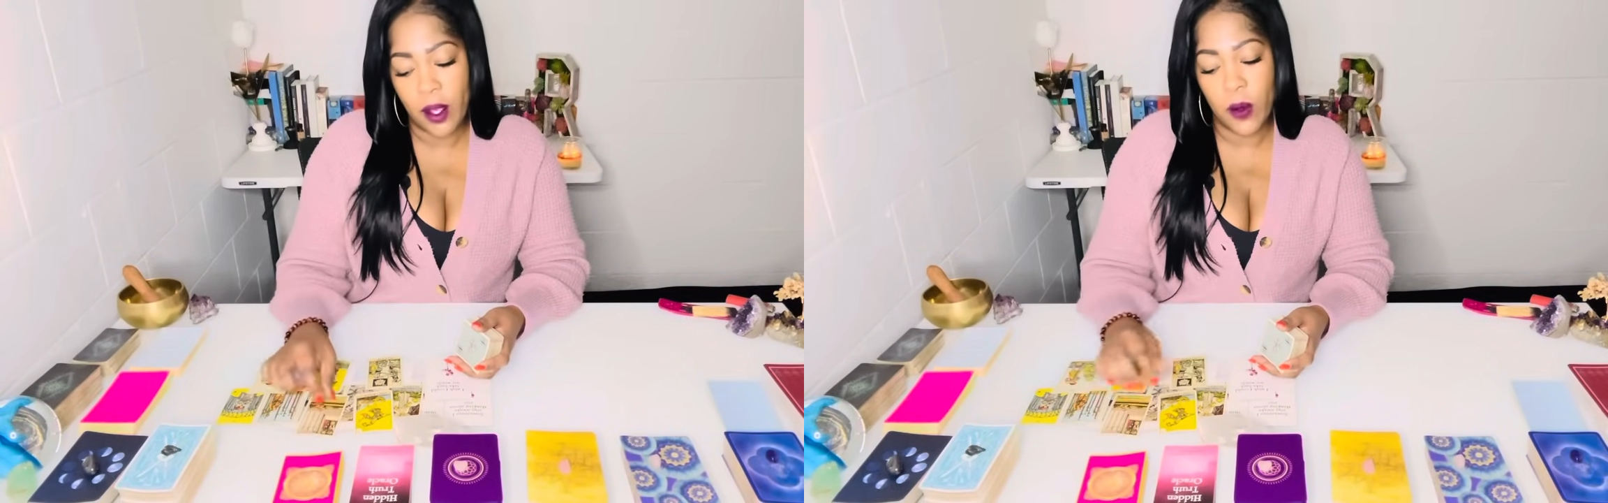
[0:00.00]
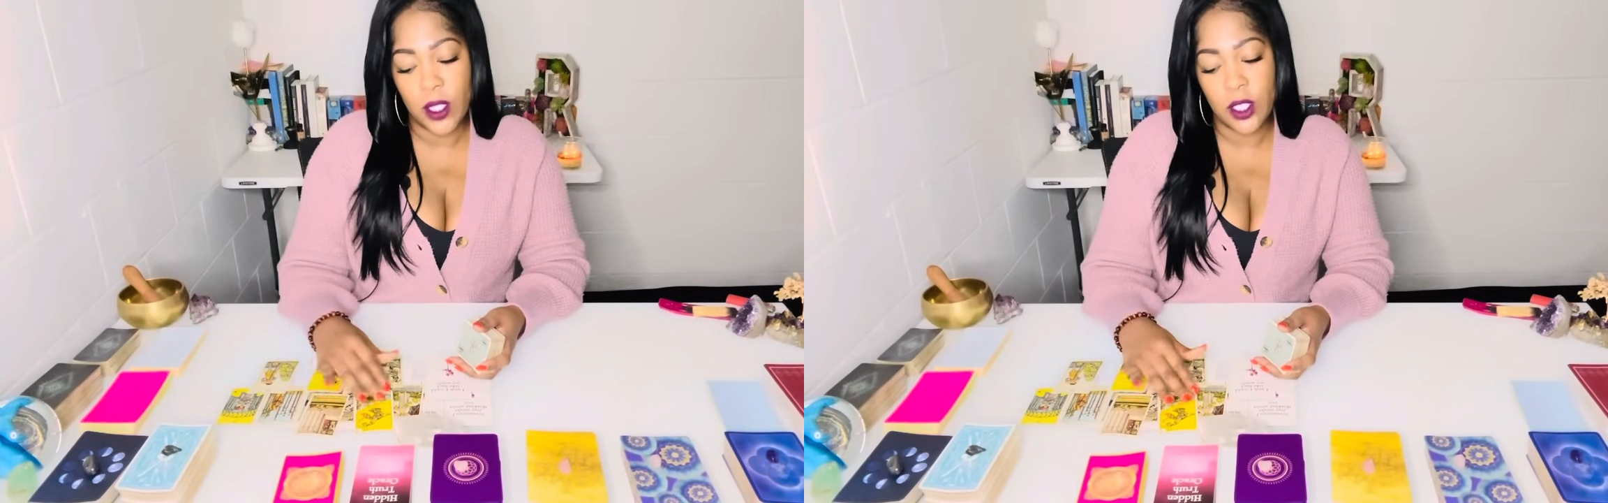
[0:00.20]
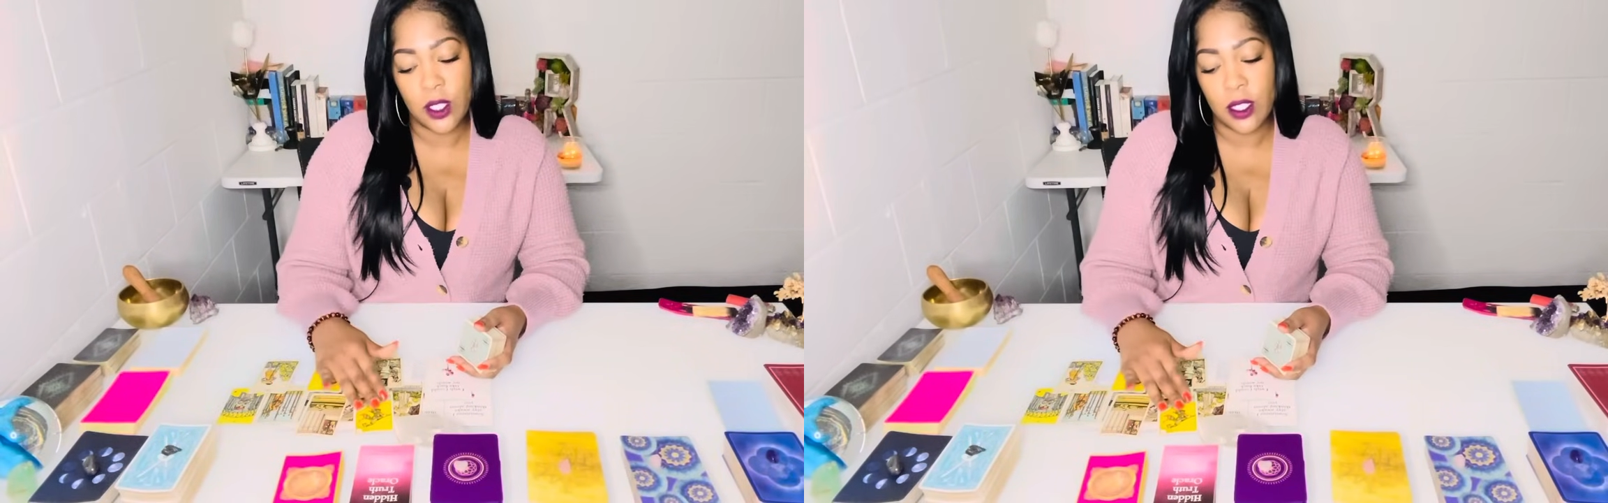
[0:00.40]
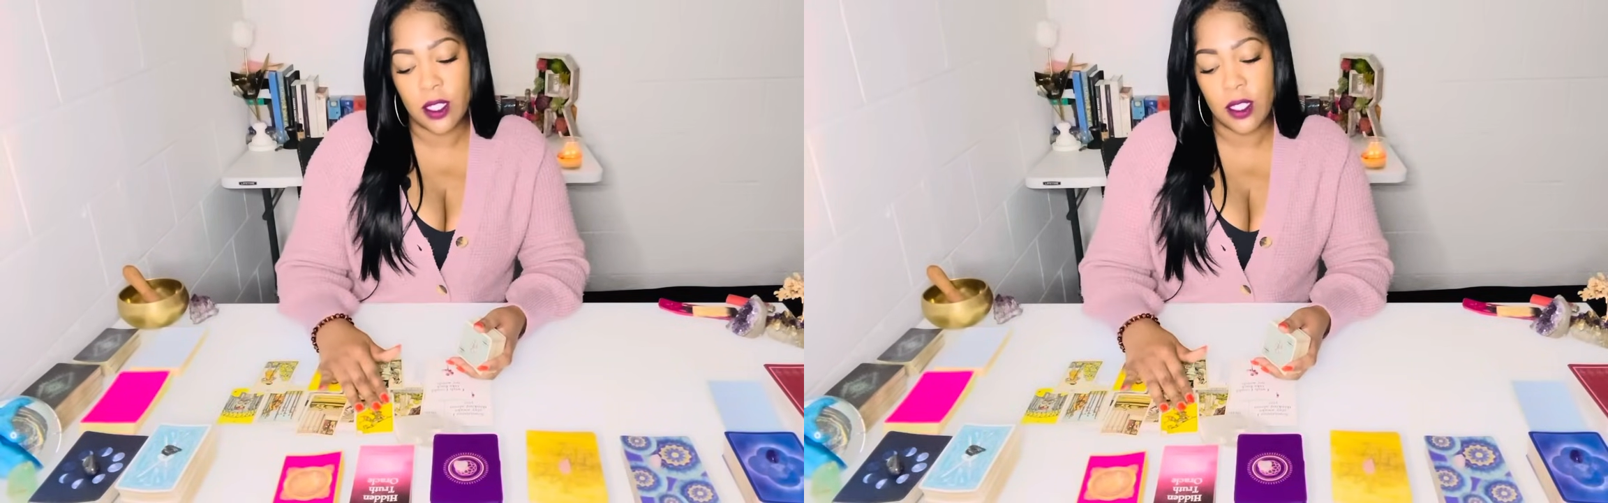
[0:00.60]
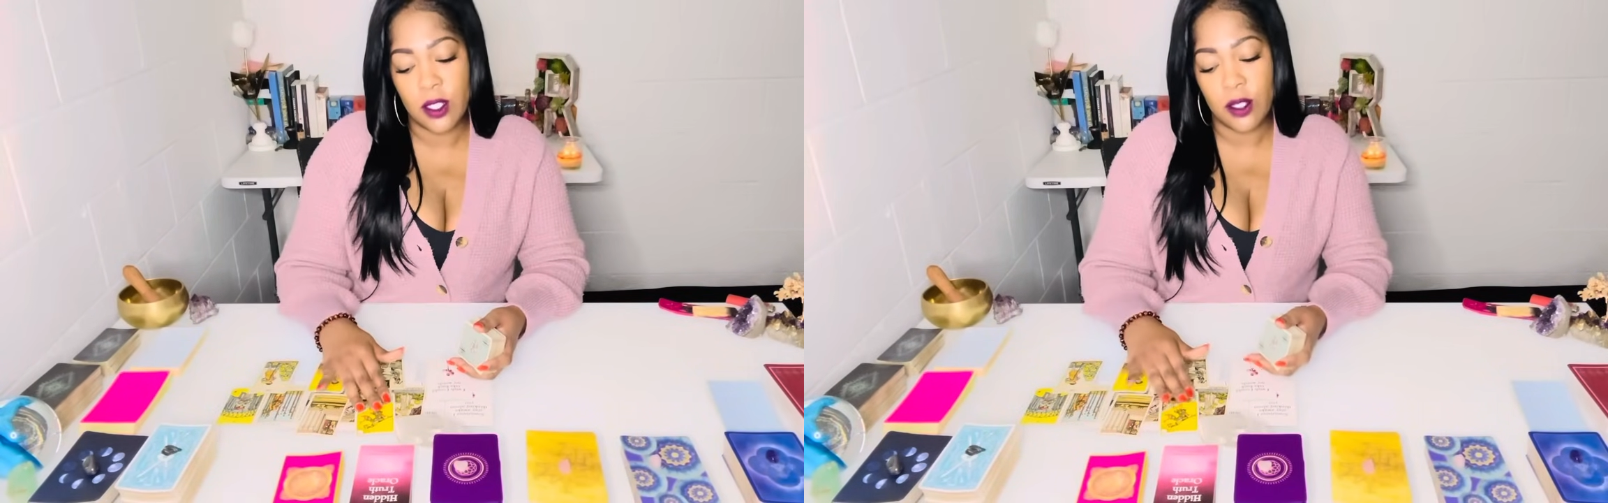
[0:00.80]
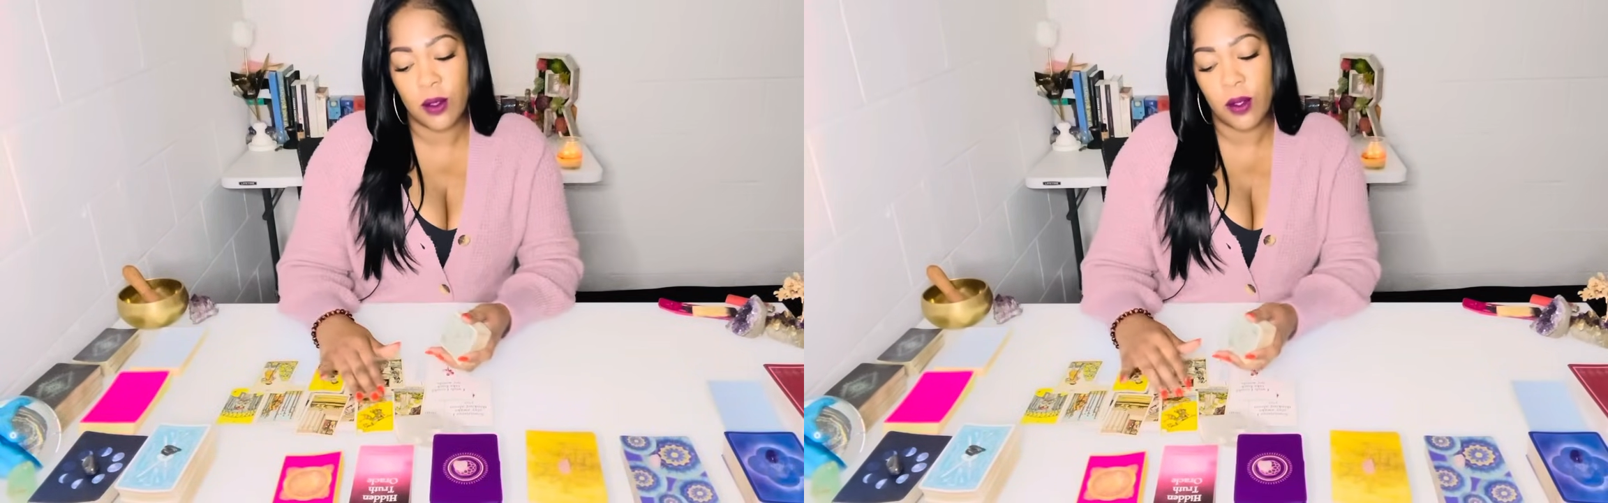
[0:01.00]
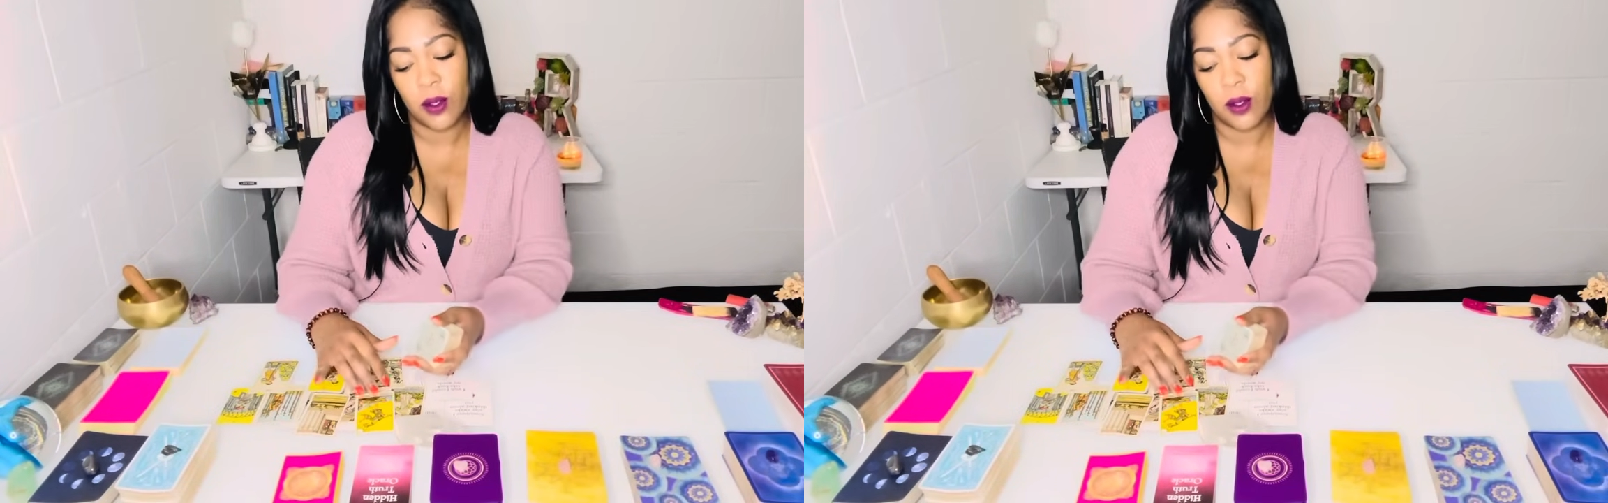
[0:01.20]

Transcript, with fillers: question is,